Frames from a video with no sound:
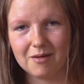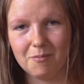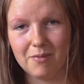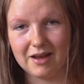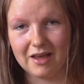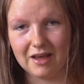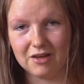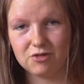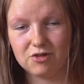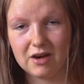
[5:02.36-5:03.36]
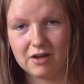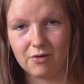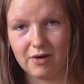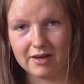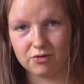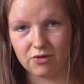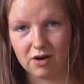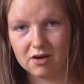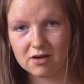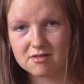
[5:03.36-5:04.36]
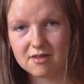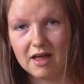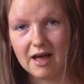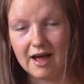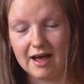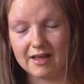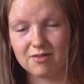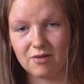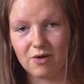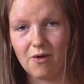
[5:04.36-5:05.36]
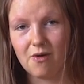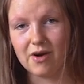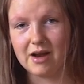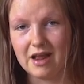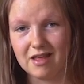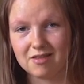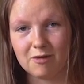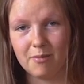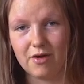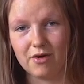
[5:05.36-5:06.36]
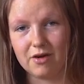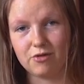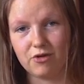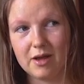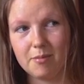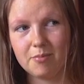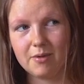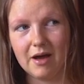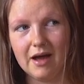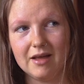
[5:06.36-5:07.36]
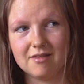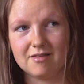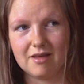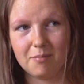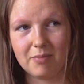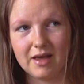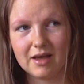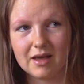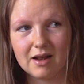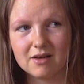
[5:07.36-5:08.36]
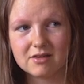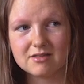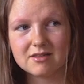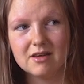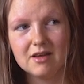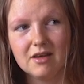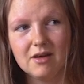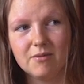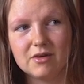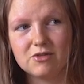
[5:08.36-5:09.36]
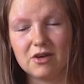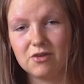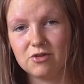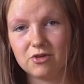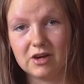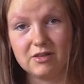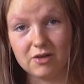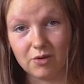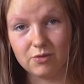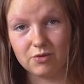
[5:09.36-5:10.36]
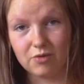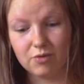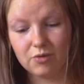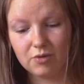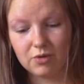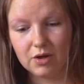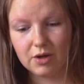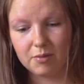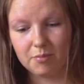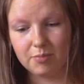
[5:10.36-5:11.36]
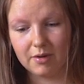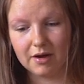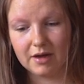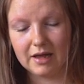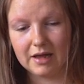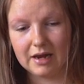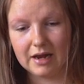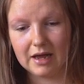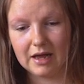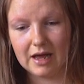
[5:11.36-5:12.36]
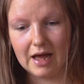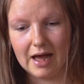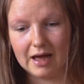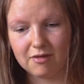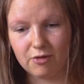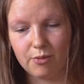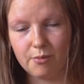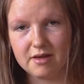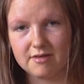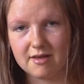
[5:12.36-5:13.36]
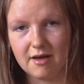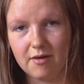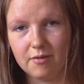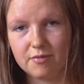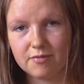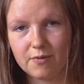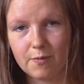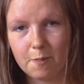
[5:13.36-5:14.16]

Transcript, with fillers: medication, I don't like drugs. I had to go on an antibiotic drip, I had to take painkillers, which I usually don't do, but I told myself